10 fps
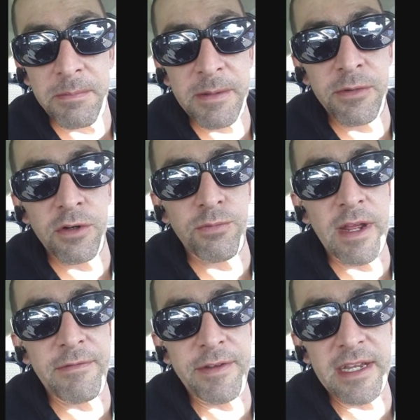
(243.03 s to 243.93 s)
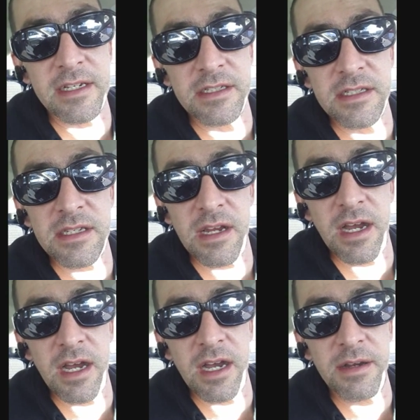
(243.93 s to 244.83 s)
People who rent vehicles
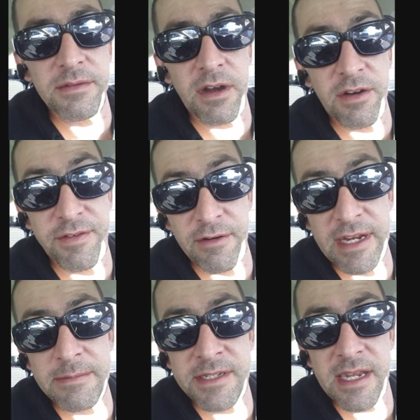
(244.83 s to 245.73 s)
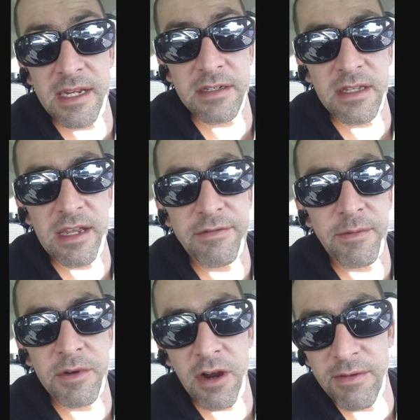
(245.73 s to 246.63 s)
are very upset,
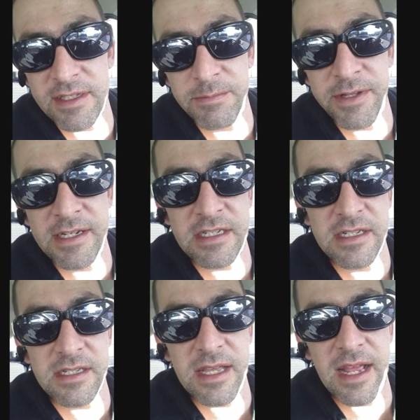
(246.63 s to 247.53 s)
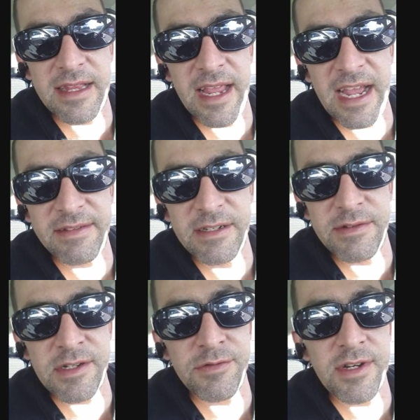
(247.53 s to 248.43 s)
from car rental places, that they have
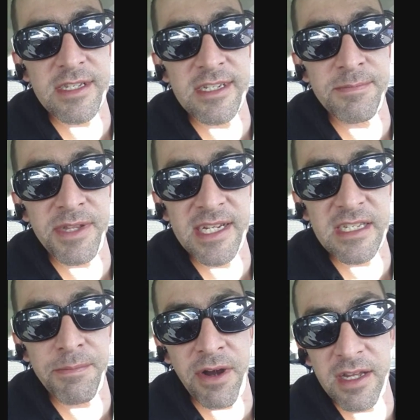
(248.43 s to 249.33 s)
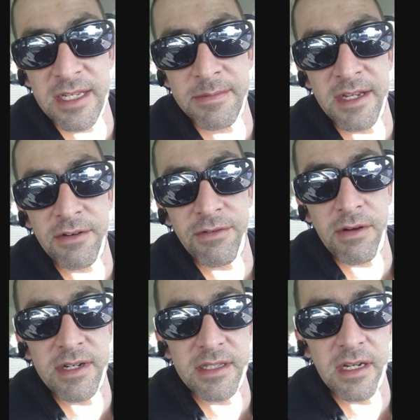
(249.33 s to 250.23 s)
these restrictions placed upon them. They're
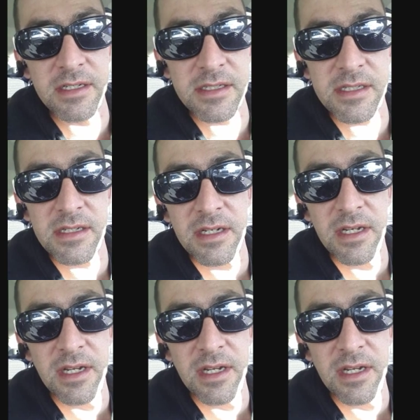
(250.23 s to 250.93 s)
grown adults.